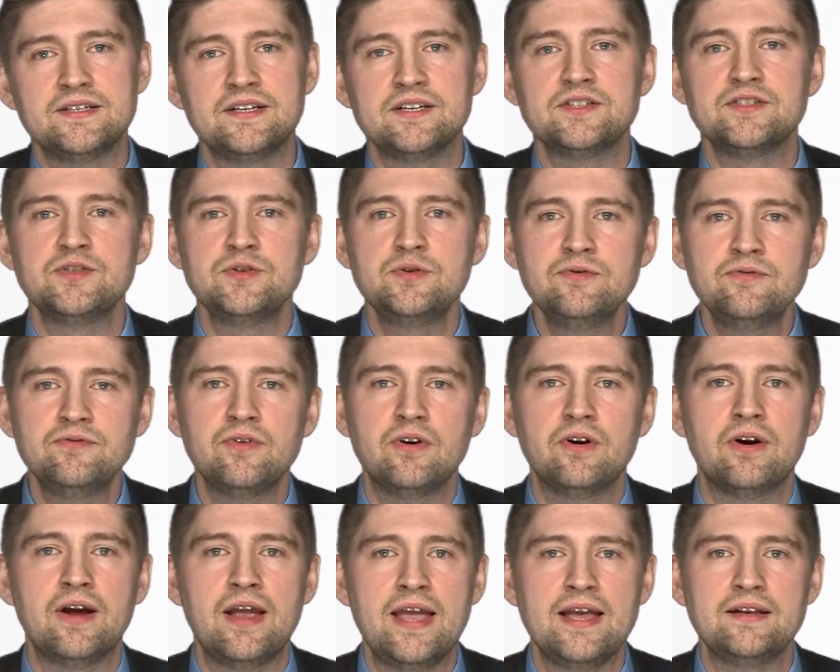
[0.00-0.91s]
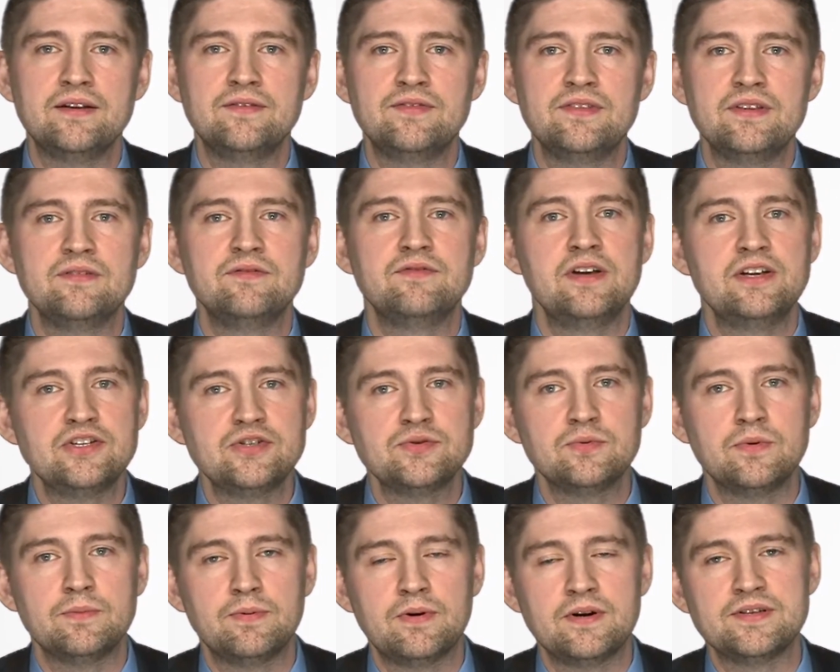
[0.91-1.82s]
to get too far ahead of the
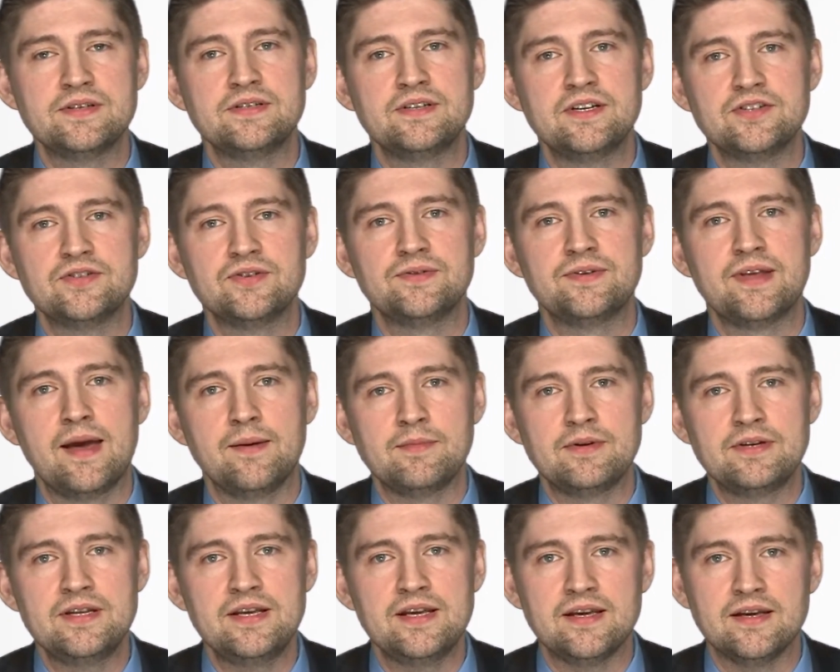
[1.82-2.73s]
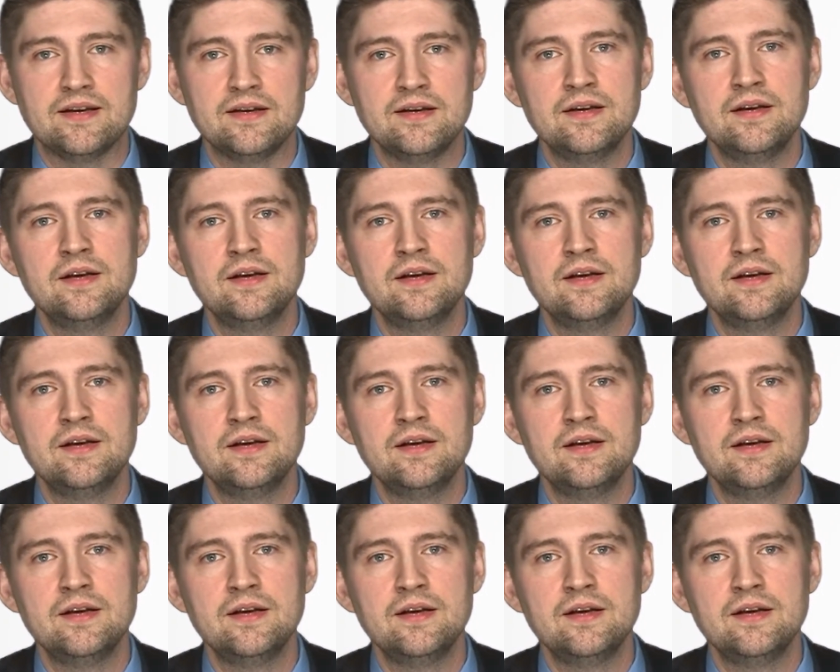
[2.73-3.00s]
eventual presidential nominee,